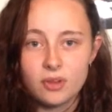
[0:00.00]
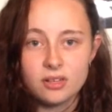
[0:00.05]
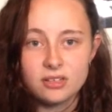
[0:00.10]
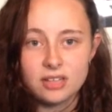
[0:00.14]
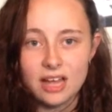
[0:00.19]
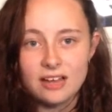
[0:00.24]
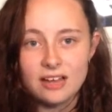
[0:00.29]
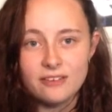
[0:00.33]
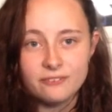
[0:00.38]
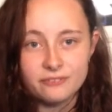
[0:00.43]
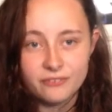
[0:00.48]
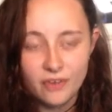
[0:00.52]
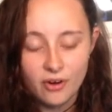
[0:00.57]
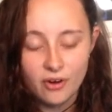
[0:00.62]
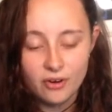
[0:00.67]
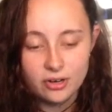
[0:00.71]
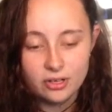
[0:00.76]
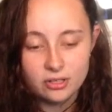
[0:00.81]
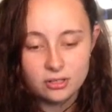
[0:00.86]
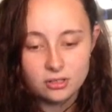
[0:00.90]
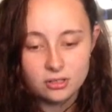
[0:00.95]
State
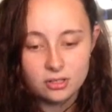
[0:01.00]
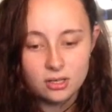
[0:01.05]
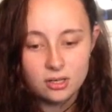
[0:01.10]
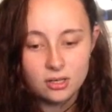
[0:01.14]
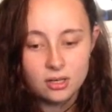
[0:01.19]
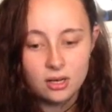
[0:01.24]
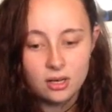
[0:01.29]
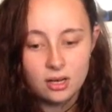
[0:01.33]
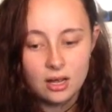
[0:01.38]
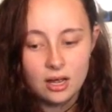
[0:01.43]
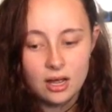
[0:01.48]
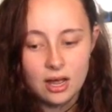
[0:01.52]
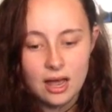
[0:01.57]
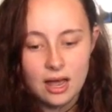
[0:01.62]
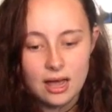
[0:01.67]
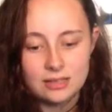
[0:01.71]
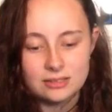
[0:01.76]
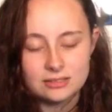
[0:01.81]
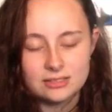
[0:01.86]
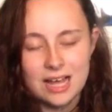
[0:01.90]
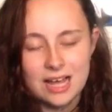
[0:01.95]
Forest.
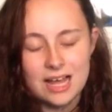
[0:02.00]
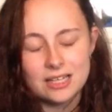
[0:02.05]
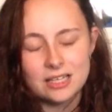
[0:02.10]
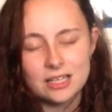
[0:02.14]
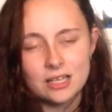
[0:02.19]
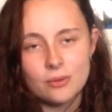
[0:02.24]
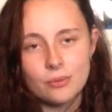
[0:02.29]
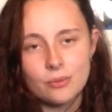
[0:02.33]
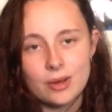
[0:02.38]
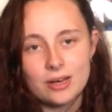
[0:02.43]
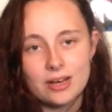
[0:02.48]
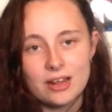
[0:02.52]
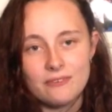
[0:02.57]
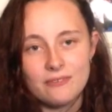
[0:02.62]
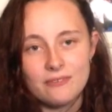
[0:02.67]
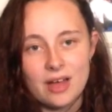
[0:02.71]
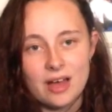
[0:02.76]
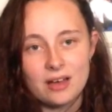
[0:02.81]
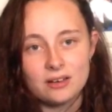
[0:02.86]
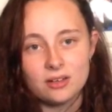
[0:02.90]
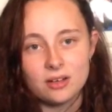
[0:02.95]
And sadly, when they
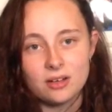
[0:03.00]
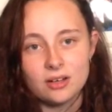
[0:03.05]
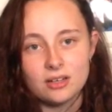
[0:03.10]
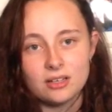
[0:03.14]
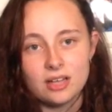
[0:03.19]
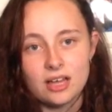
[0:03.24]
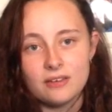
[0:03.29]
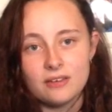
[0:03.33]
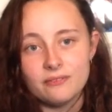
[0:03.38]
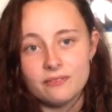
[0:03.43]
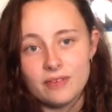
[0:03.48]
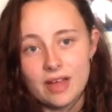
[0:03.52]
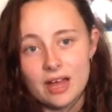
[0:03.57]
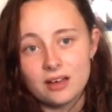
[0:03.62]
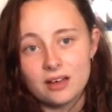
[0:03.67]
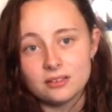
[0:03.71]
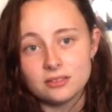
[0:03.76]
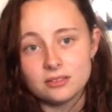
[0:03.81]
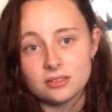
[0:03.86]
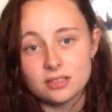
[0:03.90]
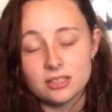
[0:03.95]
found her, they
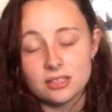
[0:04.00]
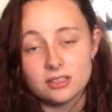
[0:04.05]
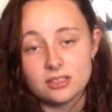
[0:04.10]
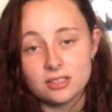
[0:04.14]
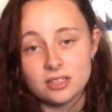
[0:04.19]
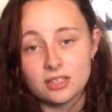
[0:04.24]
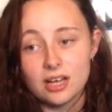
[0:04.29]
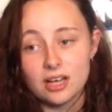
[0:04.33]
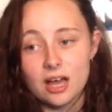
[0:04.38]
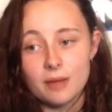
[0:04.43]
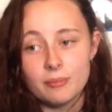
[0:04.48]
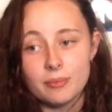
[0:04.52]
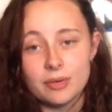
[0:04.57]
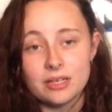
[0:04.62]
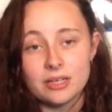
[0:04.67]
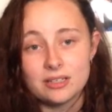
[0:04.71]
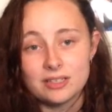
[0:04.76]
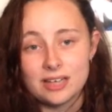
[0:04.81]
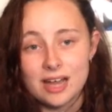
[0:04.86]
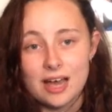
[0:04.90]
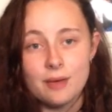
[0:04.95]
found that she had been
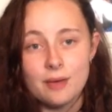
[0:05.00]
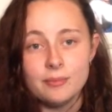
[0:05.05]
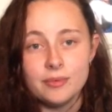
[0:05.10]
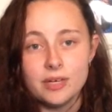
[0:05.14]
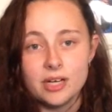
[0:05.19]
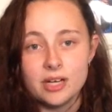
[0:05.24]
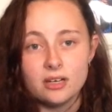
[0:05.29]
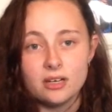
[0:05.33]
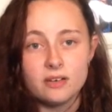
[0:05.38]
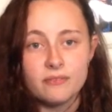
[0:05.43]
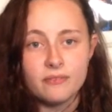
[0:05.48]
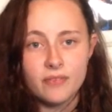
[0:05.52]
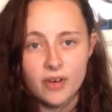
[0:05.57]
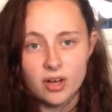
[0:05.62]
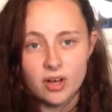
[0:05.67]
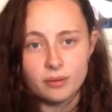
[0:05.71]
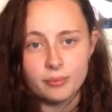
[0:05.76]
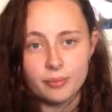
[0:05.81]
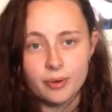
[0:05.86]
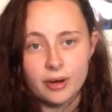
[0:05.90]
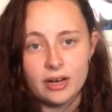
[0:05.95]
stabbed in the
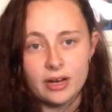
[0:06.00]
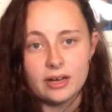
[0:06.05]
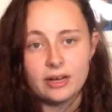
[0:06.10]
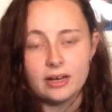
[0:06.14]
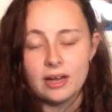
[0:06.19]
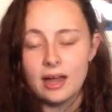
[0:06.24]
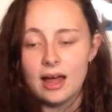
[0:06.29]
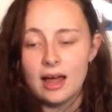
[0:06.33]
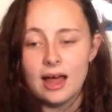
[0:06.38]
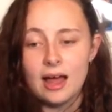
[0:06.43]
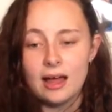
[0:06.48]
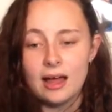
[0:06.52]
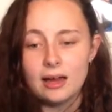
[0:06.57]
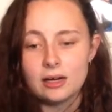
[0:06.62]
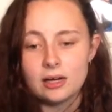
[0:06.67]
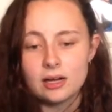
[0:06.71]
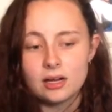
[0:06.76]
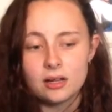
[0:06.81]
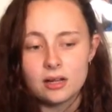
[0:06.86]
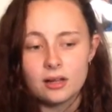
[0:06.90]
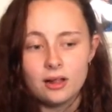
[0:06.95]
vertebrae
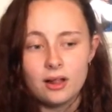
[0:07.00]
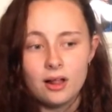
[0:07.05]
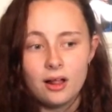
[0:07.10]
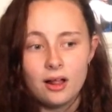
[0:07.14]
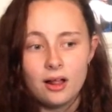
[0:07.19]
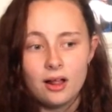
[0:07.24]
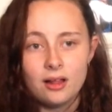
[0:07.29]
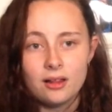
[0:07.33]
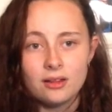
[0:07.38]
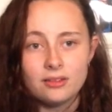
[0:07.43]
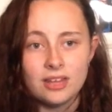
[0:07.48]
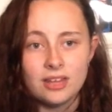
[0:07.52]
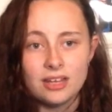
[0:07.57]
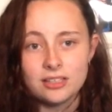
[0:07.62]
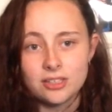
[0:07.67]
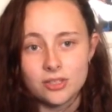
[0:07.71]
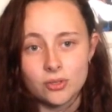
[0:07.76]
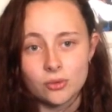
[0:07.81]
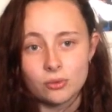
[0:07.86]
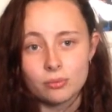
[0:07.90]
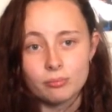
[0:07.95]
and that
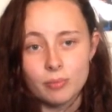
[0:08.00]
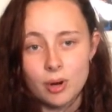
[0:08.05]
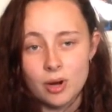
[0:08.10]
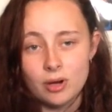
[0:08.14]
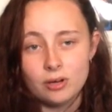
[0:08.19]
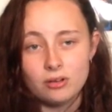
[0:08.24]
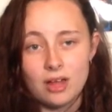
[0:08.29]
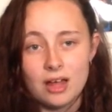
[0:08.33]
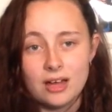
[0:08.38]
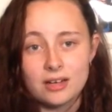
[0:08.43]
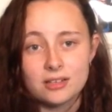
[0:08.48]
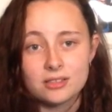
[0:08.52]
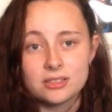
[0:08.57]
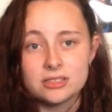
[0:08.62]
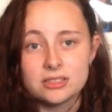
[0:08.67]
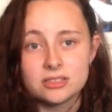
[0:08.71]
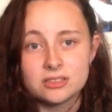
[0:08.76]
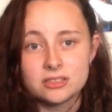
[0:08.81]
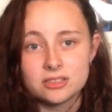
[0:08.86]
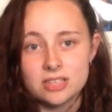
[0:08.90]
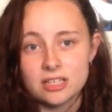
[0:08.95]
she was most
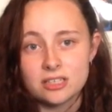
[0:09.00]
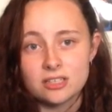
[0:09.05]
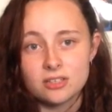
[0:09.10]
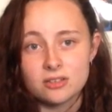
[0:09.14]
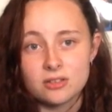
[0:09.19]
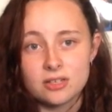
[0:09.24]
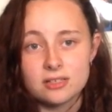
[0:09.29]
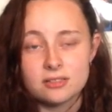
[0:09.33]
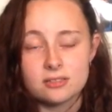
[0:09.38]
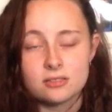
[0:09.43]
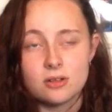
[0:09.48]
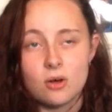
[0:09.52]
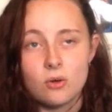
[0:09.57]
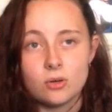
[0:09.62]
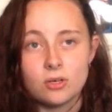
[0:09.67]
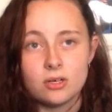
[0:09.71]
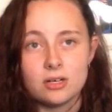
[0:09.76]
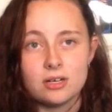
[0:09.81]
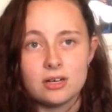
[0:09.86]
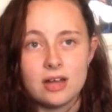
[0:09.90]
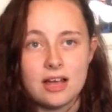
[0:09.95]
likely sexually
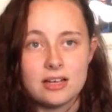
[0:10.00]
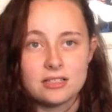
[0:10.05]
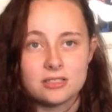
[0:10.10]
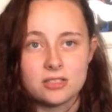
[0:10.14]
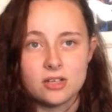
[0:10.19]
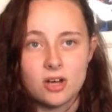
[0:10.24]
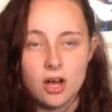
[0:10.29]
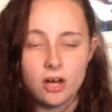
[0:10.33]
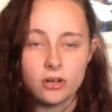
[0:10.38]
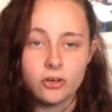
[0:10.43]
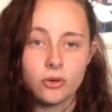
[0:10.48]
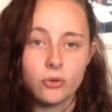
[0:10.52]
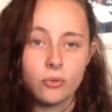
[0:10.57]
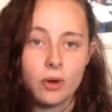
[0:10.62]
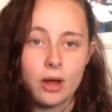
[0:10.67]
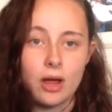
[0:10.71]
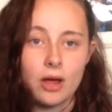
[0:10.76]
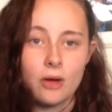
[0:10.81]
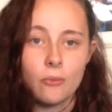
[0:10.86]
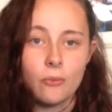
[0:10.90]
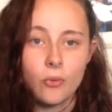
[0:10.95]
assaulted, as her
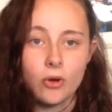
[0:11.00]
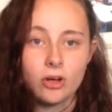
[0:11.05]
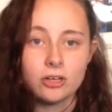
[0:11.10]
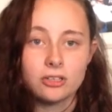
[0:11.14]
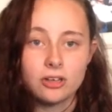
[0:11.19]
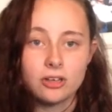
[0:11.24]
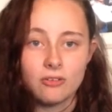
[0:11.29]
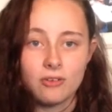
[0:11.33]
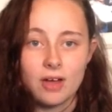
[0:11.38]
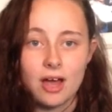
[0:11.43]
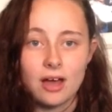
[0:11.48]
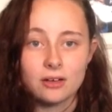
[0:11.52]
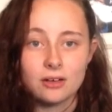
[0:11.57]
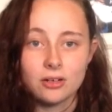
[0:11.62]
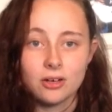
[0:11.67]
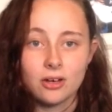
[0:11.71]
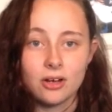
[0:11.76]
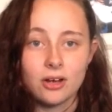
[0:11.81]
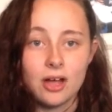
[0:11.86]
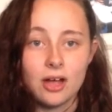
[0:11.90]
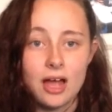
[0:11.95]
underwear was around
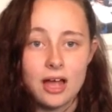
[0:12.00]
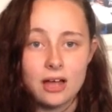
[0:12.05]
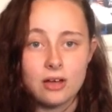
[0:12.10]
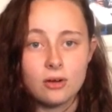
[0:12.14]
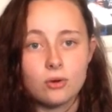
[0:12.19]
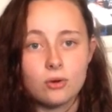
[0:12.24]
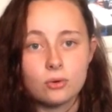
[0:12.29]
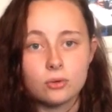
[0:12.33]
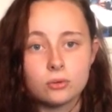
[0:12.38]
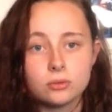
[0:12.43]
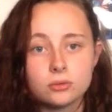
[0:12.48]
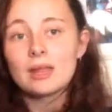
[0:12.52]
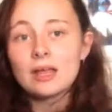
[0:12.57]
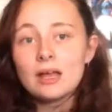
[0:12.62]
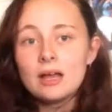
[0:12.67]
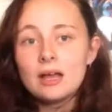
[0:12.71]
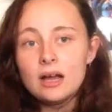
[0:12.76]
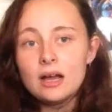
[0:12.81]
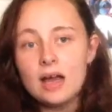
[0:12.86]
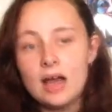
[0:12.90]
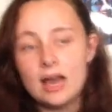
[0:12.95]
her ankle.
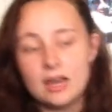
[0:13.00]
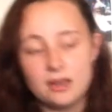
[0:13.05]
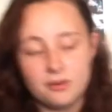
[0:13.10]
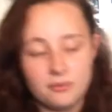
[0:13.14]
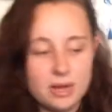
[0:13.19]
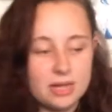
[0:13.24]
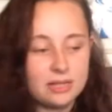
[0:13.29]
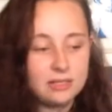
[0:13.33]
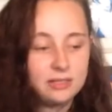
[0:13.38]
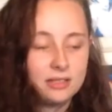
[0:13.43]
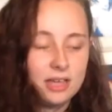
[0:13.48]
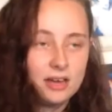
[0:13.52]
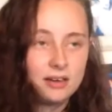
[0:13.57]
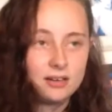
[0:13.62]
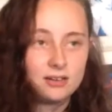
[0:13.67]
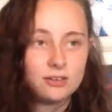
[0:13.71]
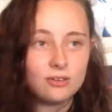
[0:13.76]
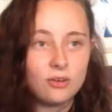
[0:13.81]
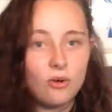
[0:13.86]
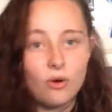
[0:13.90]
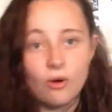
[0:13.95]
Anyway, that
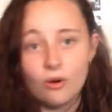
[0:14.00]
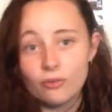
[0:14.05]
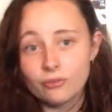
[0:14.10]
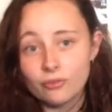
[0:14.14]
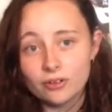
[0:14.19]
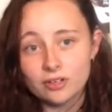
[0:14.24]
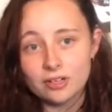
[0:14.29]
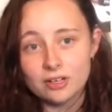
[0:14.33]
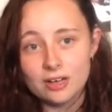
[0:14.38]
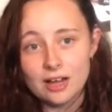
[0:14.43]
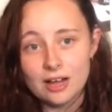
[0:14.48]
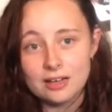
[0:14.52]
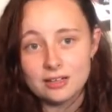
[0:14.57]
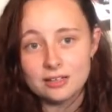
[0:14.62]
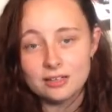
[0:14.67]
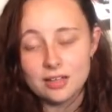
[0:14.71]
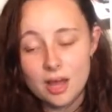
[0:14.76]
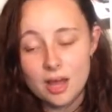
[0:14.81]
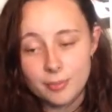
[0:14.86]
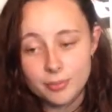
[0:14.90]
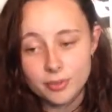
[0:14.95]
is all for today's
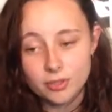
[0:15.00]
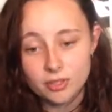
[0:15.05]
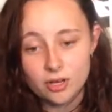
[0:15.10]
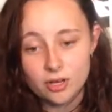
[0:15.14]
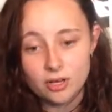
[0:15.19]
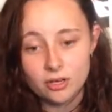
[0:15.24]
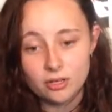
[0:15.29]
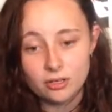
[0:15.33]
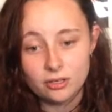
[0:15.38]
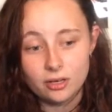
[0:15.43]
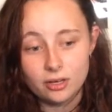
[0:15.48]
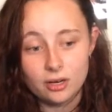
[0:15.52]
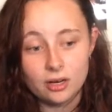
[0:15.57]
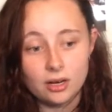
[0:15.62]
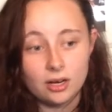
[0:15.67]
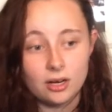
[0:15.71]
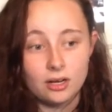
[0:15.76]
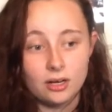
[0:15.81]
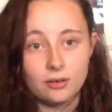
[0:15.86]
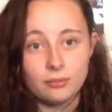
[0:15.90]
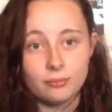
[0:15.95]
episode
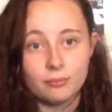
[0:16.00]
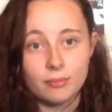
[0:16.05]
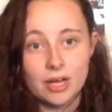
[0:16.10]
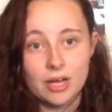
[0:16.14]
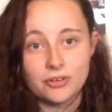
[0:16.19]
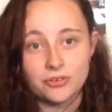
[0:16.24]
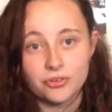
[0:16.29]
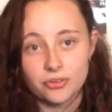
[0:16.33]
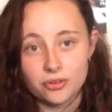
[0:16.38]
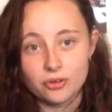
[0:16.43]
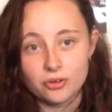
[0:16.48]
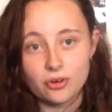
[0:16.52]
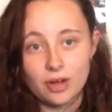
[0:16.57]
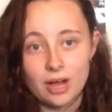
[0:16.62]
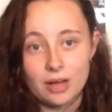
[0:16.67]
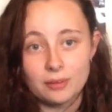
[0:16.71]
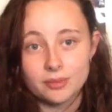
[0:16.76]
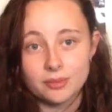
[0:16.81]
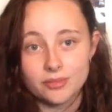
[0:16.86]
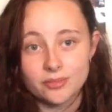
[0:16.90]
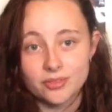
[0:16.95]
in my True
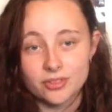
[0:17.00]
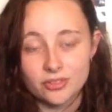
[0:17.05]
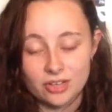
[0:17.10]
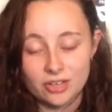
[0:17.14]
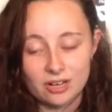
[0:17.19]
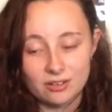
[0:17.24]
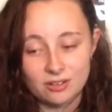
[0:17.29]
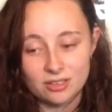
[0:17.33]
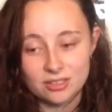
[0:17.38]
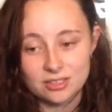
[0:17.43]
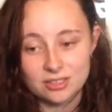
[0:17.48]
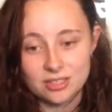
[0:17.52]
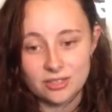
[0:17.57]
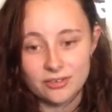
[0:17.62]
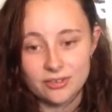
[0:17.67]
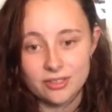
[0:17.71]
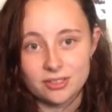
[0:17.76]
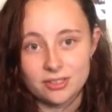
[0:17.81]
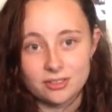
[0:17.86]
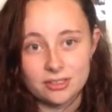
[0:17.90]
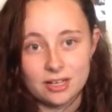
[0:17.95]
Crimes of Australia
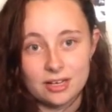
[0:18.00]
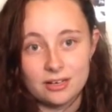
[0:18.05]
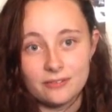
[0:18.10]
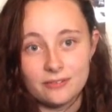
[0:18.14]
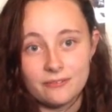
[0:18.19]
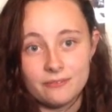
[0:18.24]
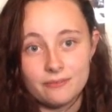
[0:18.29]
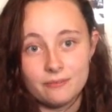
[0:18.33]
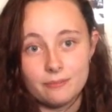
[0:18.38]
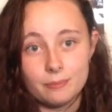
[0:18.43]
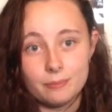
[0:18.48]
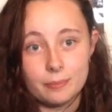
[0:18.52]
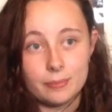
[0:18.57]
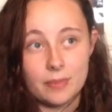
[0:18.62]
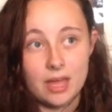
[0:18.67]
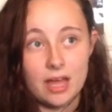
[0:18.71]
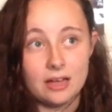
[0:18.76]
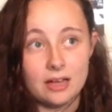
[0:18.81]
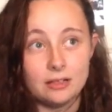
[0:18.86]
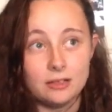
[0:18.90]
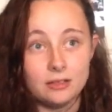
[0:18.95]
series
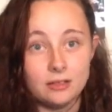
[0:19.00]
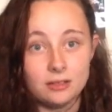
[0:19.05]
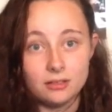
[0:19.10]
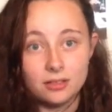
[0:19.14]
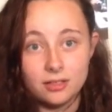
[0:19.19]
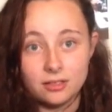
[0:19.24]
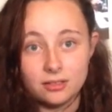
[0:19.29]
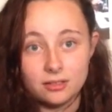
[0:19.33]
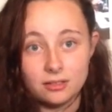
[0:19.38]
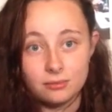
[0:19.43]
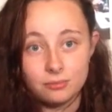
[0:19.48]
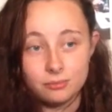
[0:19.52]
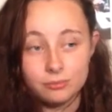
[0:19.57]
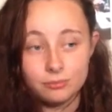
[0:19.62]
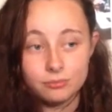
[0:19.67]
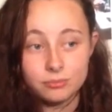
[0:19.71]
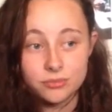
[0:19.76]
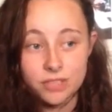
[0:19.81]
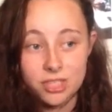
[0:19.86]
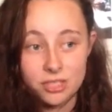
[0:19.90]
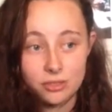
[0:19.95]
and this
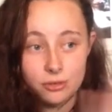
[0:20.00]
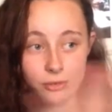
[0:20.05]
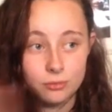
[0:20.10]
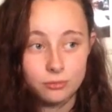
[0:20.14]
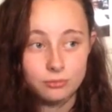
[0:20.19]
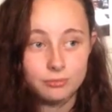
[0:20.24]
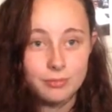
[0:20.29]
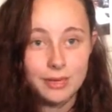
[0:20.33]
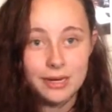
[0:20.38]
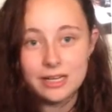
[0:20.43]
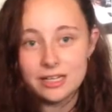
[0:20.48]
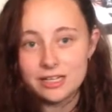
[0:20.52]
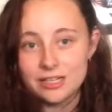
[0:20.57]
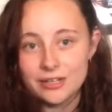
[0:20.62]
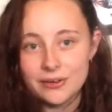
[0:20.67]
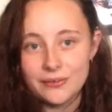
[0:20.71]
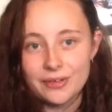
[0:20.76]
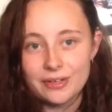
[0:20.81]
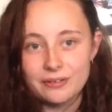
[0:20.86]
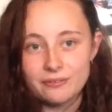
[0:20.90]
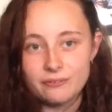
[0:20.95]
little
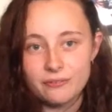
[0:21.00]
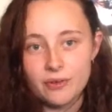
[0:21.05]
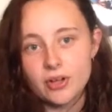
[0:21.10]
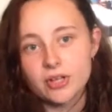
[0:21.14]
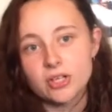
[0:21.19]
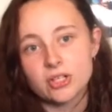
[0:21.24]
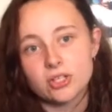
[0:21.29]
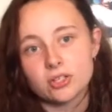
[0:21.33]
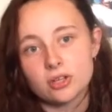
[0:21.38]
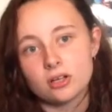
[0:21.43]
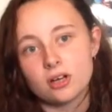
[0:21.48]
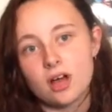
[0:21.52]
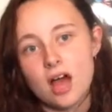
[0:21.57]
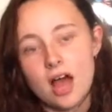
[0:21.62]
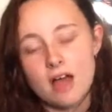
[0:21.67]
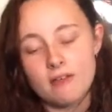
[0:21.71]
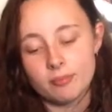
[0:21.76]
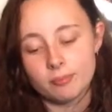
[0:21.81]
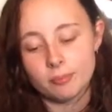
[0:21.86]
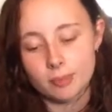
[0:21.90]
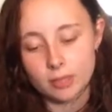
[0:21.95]
mini-series focused on
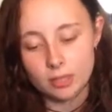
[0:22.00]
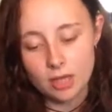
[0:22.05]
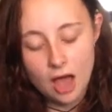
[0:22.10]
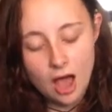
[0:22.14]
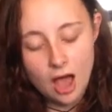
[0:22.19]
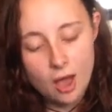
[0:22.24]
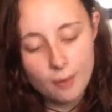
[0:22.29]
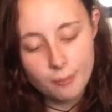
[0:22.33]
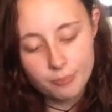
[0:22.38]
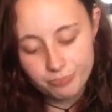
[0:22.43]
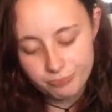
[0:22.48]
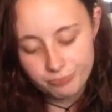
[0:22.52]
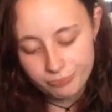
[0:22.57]
Ivan Milat.